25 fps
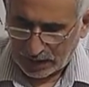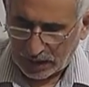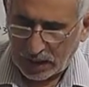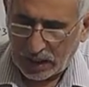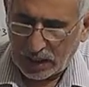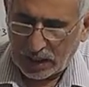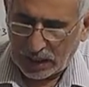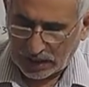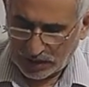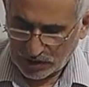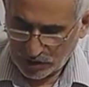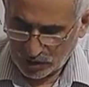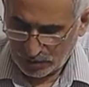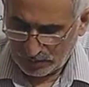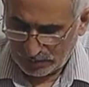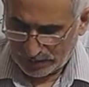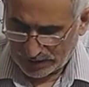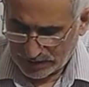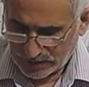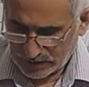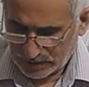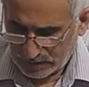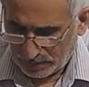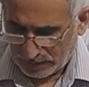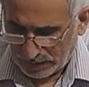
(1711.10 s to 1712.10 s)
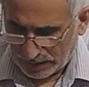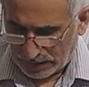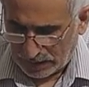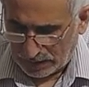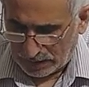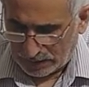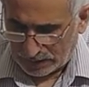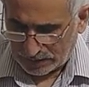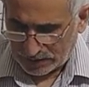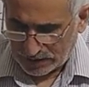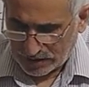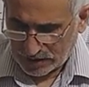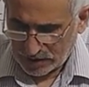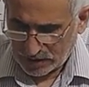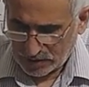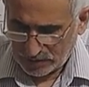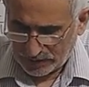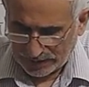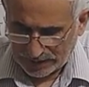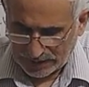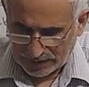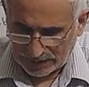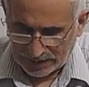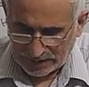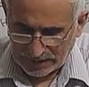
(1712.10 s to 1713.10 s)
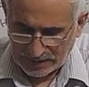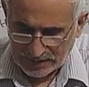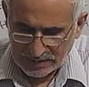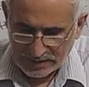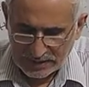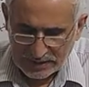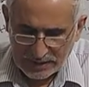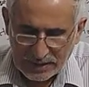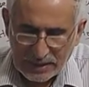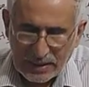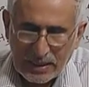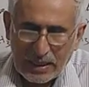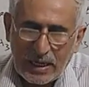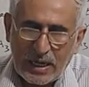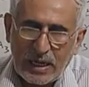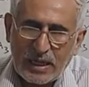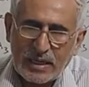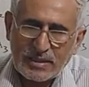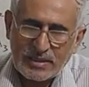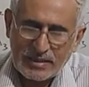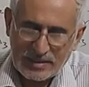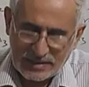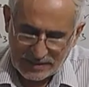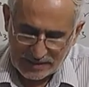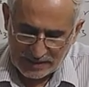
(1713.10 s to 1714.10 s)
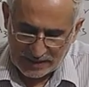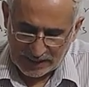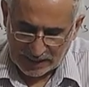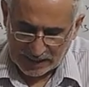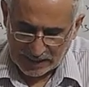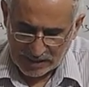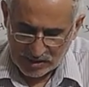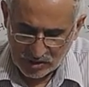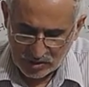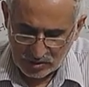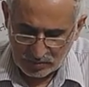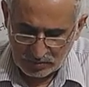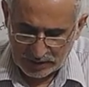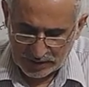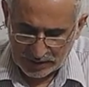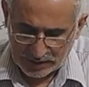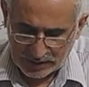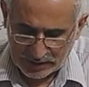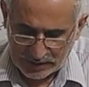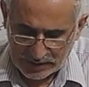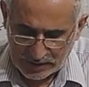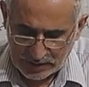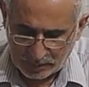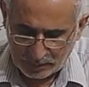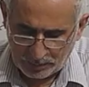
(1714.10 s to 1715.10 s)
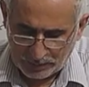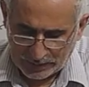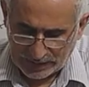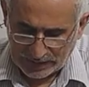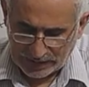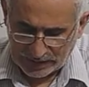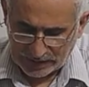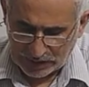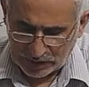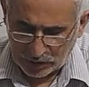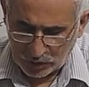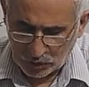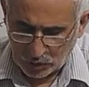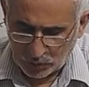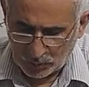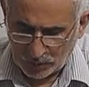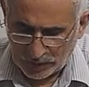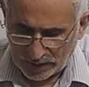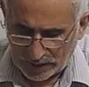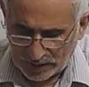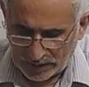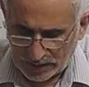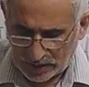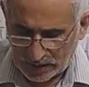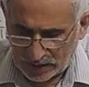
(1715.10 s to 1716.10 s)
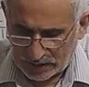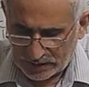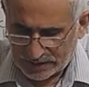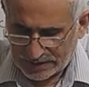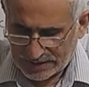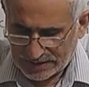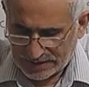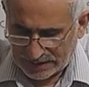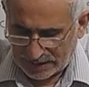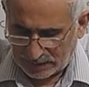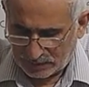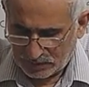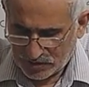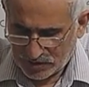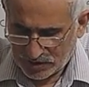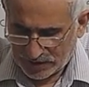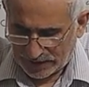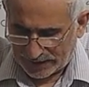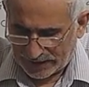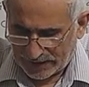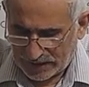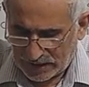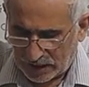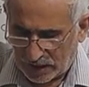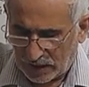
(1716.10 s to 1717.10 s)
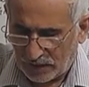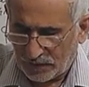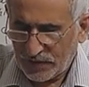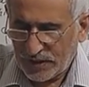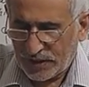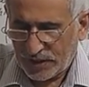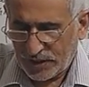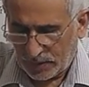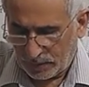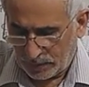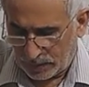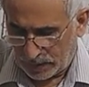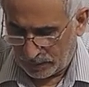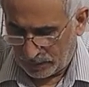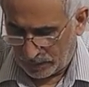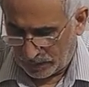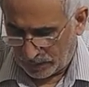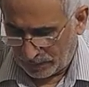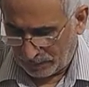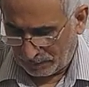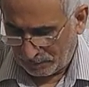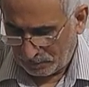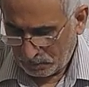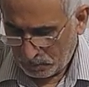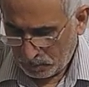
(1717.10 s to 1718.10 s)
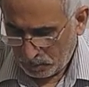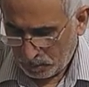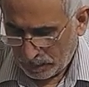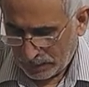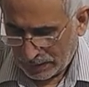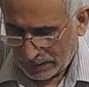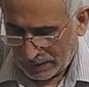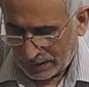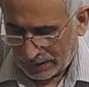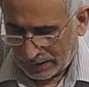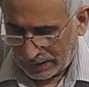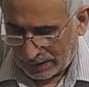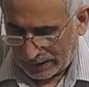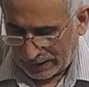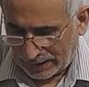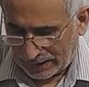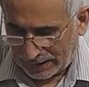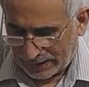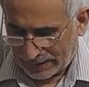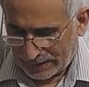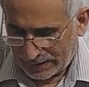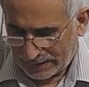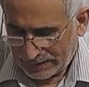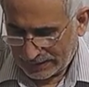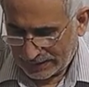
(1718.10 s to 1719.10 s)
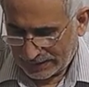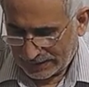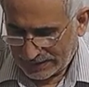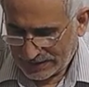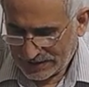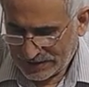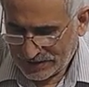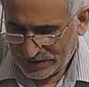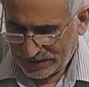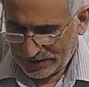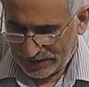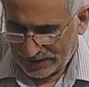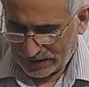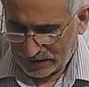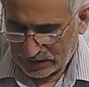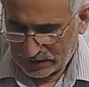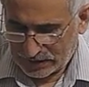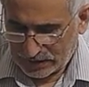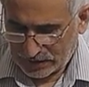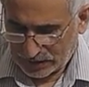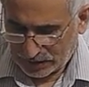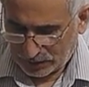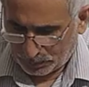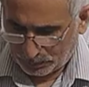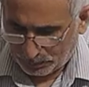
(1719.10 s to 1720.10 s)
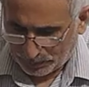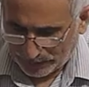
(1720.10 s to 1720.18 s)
isomers. This is because cis isomer, the bulky group, are on the same side of the double bond, and the steric